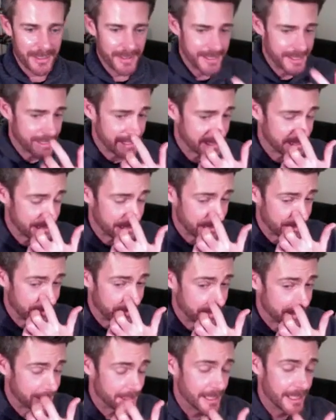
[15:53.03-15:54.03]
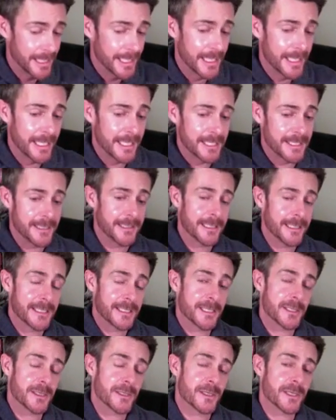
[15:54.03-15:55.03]
And this is this
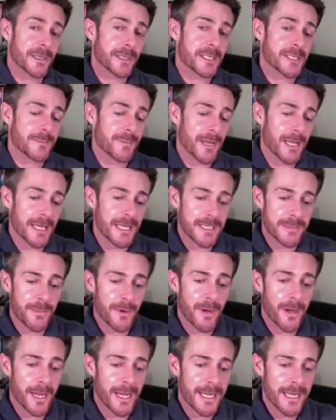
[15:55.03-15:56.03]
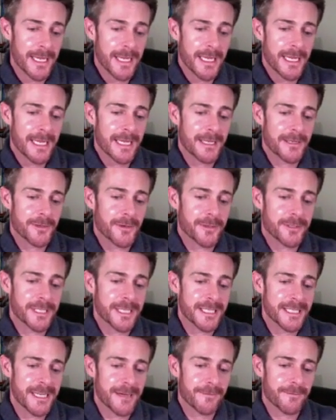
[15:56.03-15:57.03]
this is explained by uh,
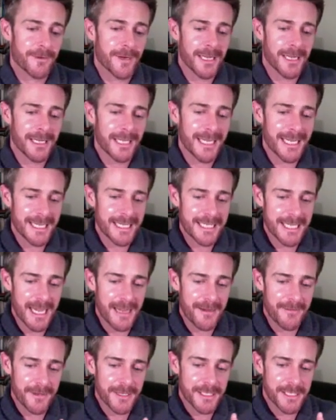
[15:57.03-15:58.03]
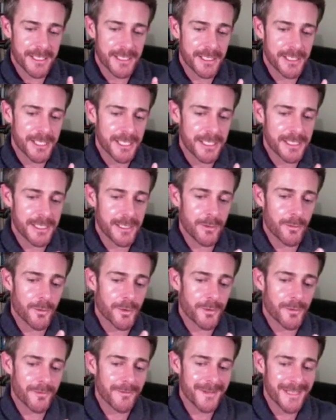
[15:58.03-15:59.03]
Dr. Devra Lee Davis, and she's the
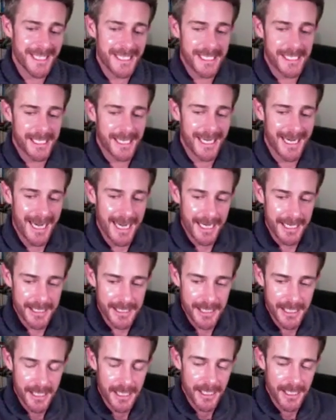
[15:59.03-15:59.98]
author of Disconnect,